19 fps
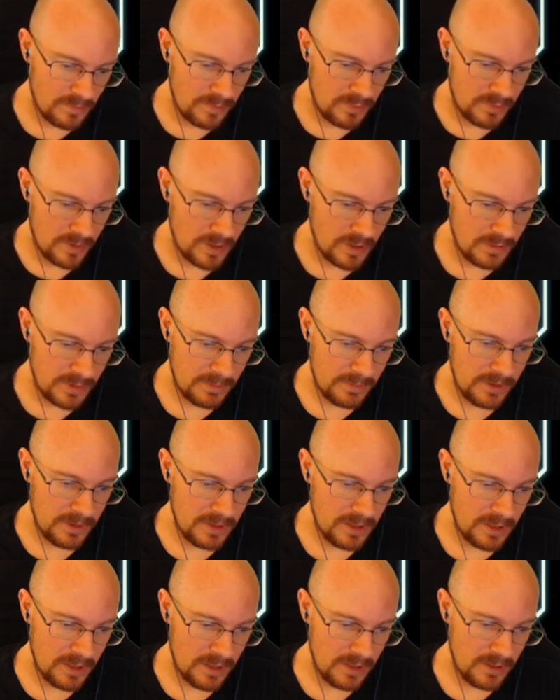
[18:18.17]

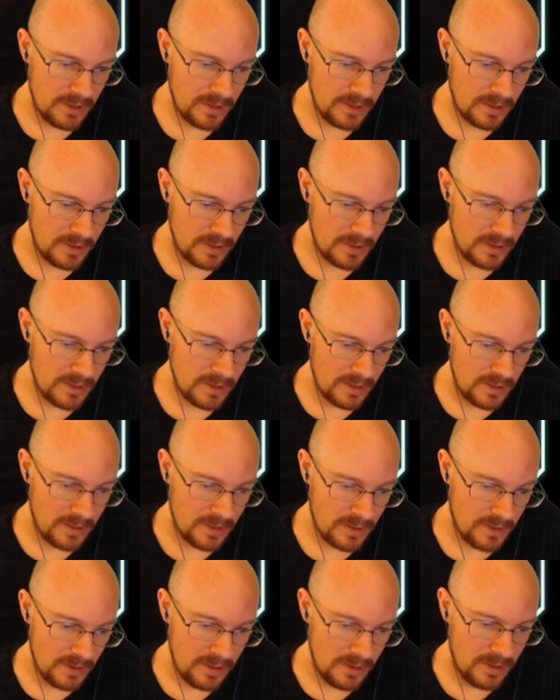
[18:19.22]
probably
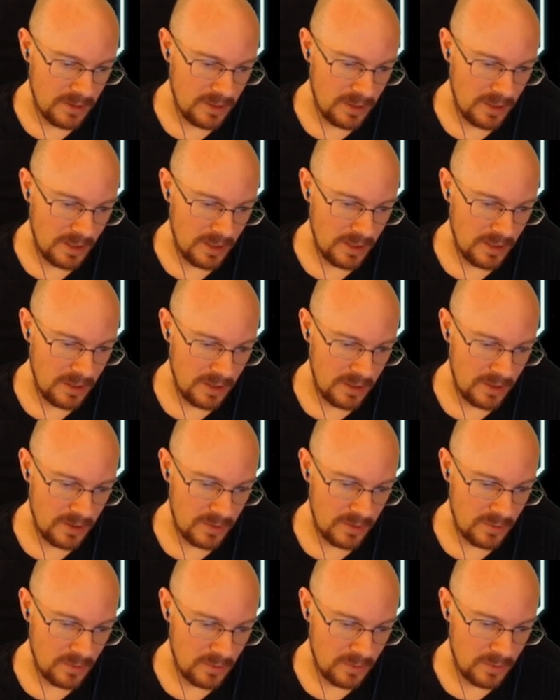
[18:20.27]
the A
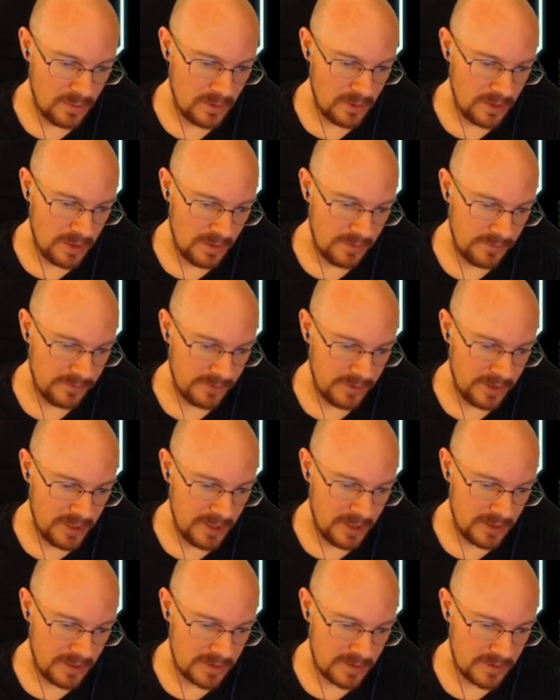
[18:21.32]
or A
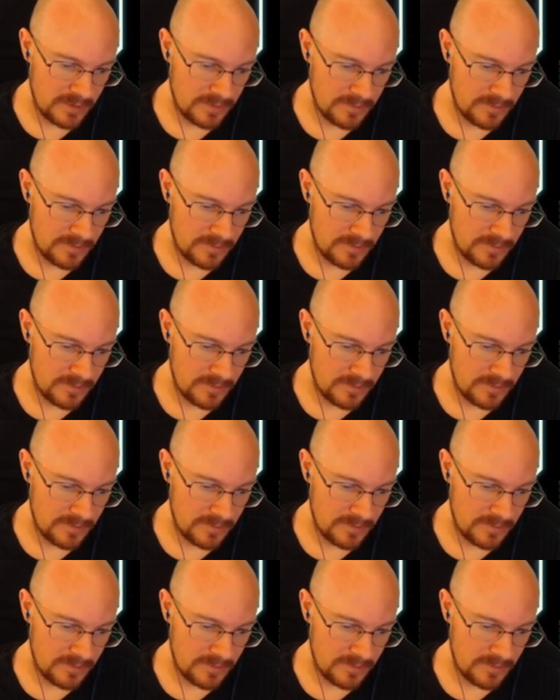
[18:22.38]
flat.